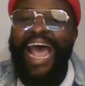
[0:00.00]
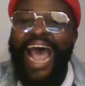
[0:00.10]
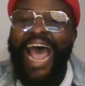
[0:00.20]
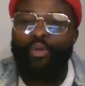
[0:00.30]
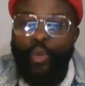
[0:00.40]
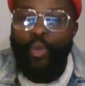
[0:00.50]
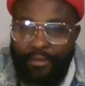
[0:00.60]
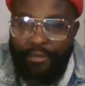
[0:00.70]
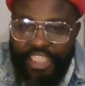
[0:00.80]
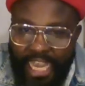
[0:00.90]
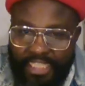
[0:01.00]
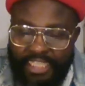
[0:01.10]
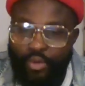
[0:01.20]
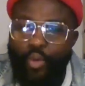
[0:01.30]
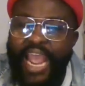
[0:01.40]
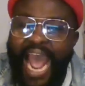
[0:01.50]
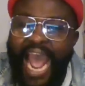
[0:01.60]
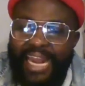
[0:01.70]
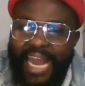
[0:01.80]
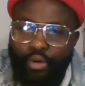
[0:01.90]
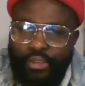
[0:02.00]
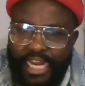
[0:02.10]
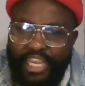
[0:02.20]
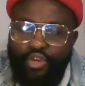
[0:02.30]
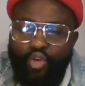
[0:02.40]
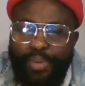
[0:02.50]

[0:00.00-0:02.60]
And we have changed it. We are now telling you,